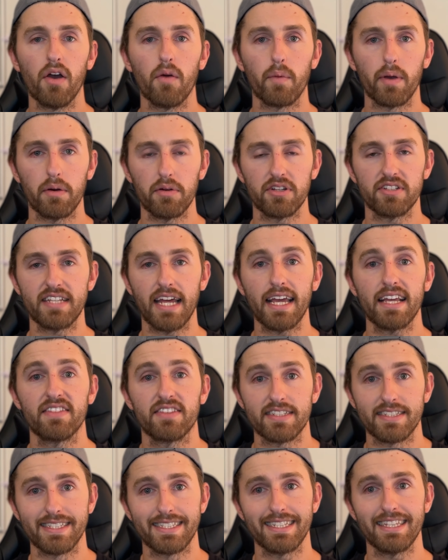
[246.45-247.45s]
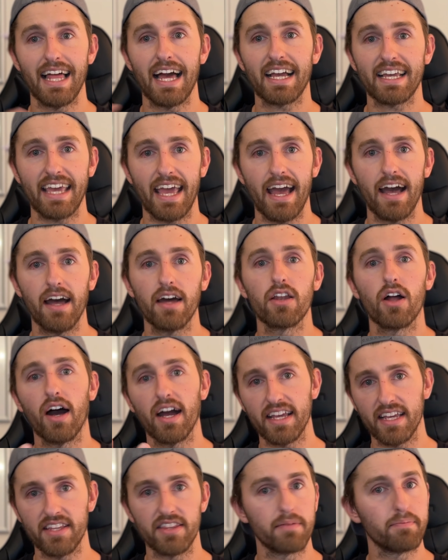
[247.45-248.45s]
We want to take the slack out,
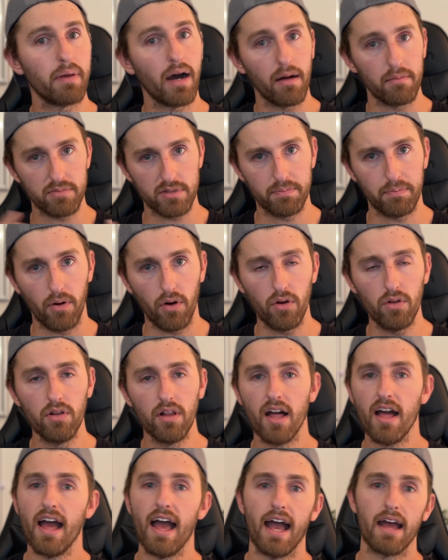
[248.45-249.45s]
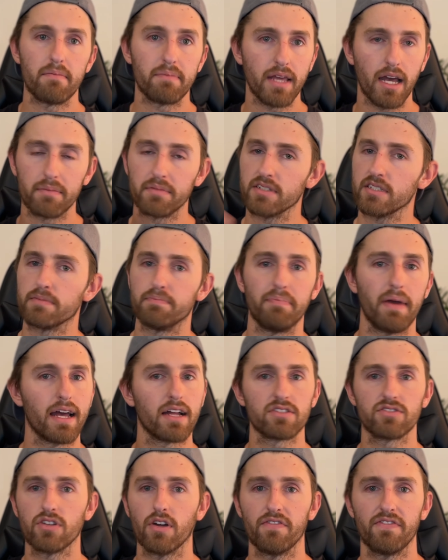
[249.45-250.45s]
i.e. the pumped ball, and be able to just
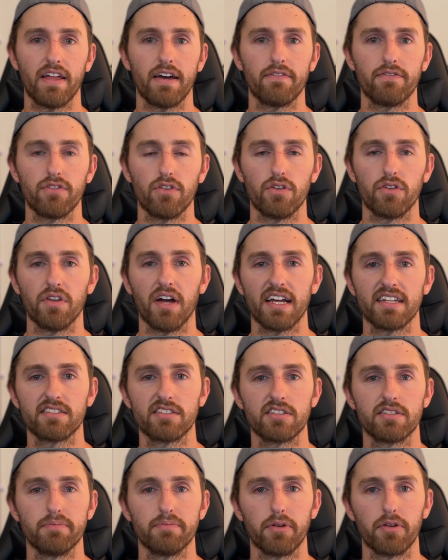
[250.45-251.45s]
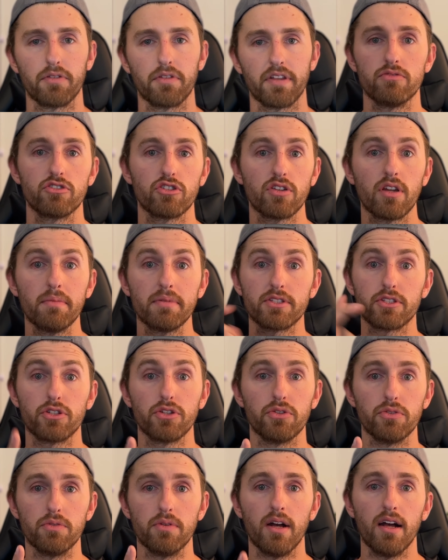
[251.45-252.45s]
bounce off that floor nice and smoothly. Drill number
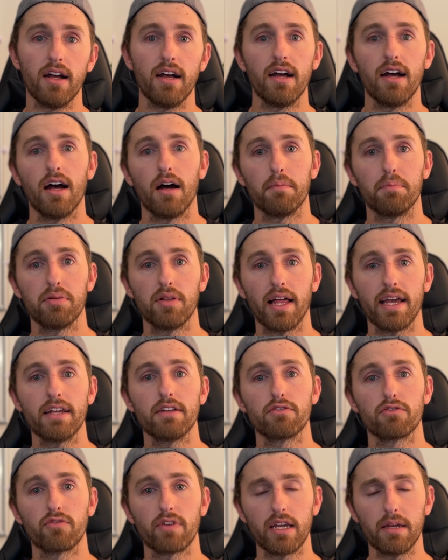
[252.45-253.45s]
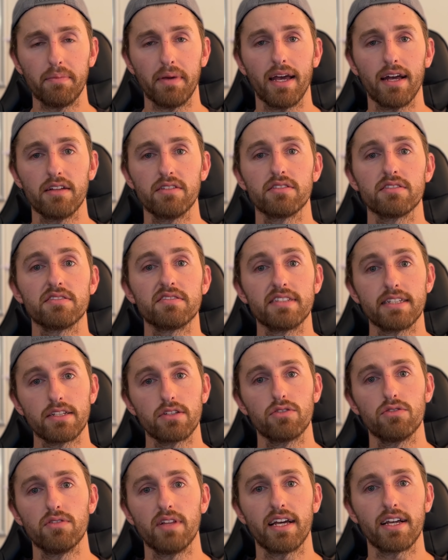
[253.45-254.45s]
2, a plate rebound
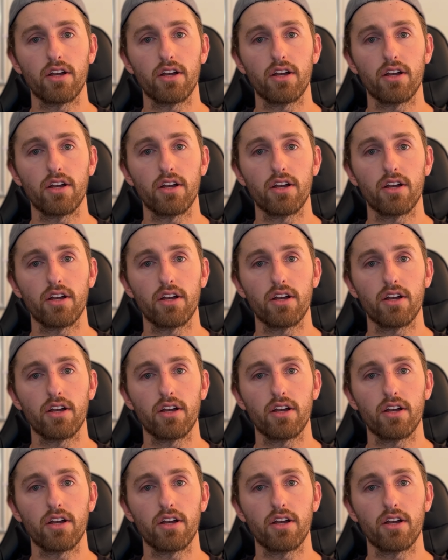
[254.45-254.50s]
single leg